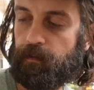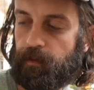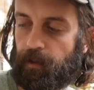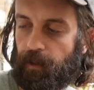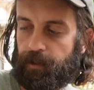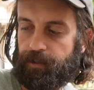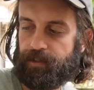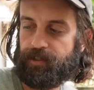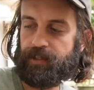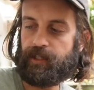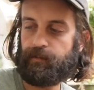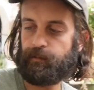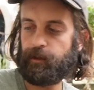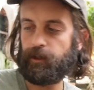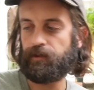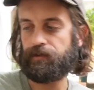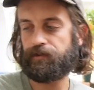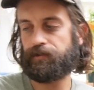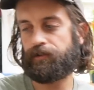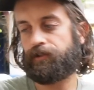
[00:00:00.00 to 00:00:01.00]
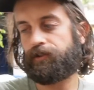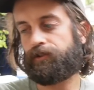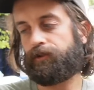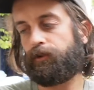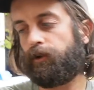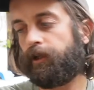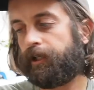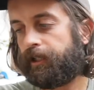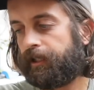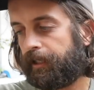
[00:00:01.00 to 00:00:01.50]
God's Demon is the
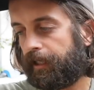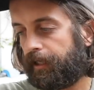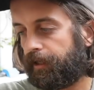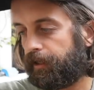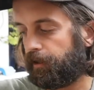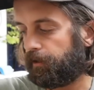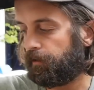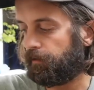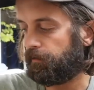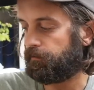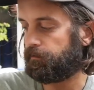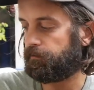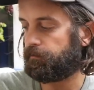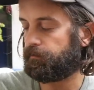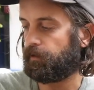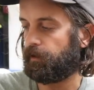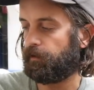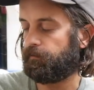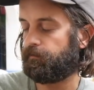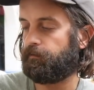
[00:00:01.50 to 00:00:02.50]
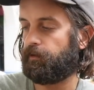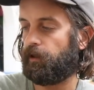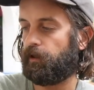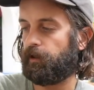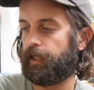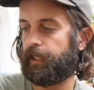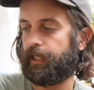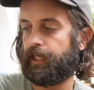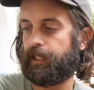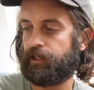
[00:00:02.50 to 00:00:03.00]
story of a
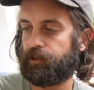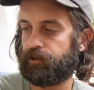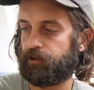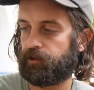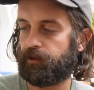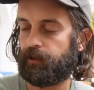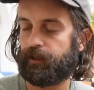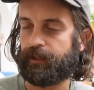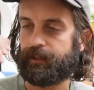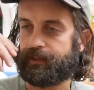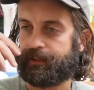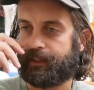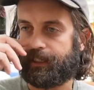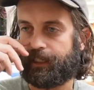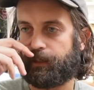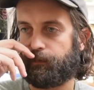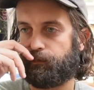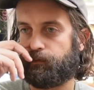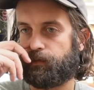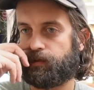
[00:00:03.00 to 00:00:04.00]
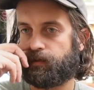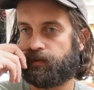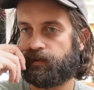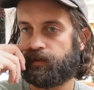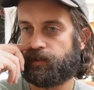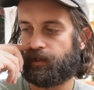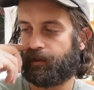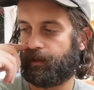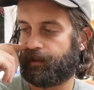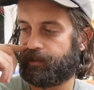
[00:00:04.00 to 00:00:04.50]
fallen angel named
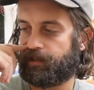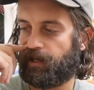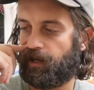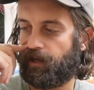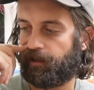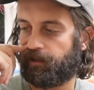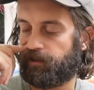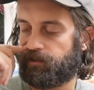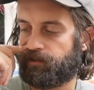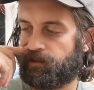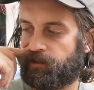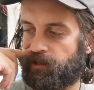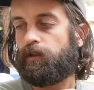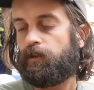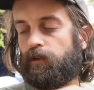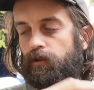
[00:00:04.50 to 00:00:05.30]
Sargatanas,